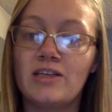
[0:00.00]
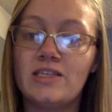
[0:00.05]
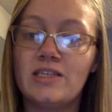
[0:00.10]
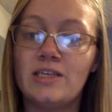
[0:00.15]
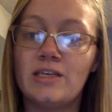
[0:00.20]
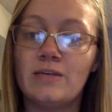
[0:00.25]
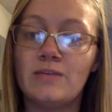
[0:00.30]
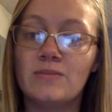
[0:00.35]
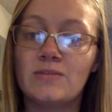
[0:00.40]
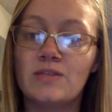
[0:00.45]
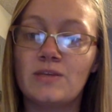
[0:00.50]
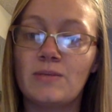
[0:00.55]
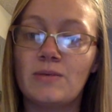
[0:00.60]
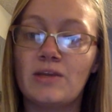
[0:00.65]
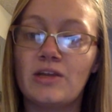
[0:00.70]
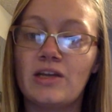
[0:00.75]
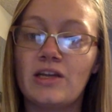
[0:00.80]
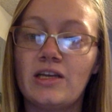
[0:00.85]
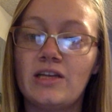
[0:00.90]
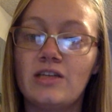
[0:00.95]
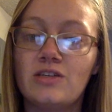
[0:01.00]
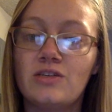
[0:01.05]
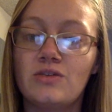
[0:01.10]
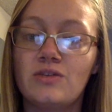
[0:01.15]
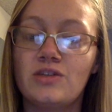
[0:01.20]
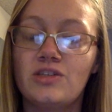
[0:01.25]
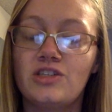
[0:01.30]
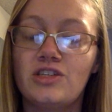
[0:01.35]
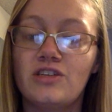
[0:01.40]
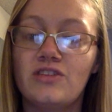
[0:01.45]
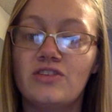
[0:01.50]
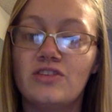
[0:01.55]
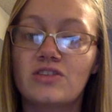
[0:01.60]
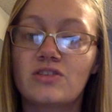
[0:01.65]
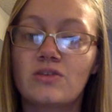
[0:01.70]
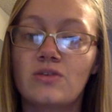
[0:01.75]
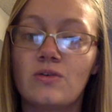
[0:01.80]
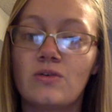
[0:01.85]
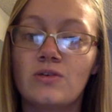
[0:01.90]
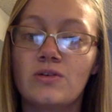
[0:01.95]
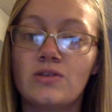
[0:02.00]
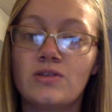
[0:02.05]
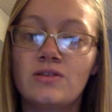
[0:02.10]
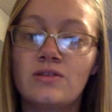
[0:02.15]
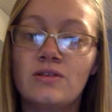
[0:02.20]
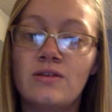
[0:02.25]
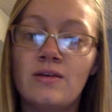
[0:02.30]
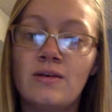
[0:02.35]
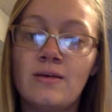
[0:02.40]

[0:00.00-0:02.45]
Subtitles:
team's ability to achieve its goals,